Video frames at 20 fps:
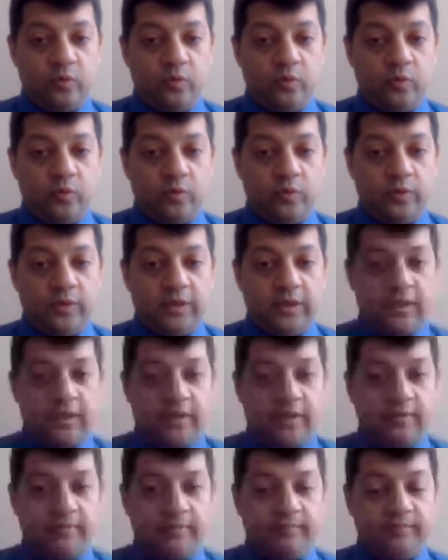
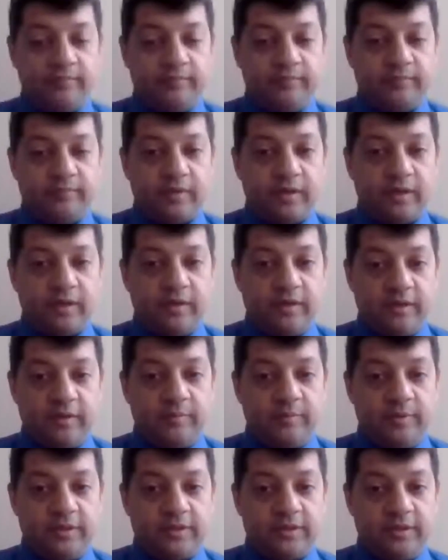Or
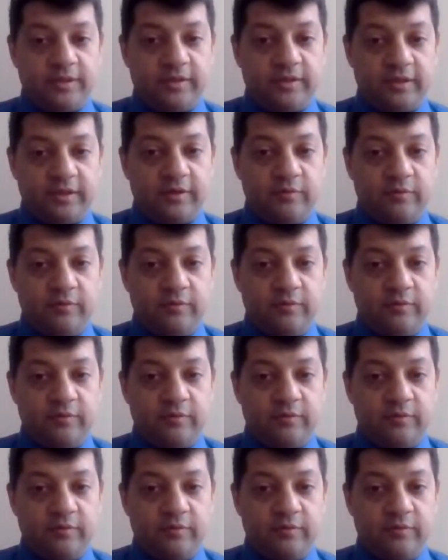another person I